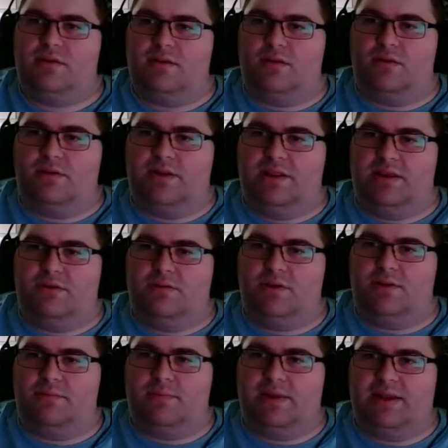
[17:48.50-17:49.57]
Loading
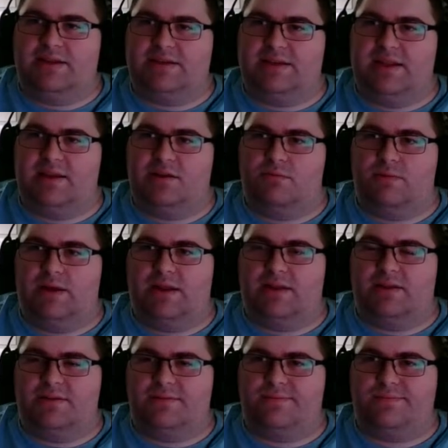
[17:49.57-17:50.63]
might take a
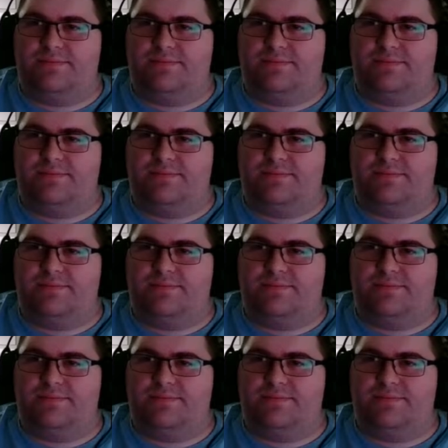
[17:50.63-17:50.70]
while.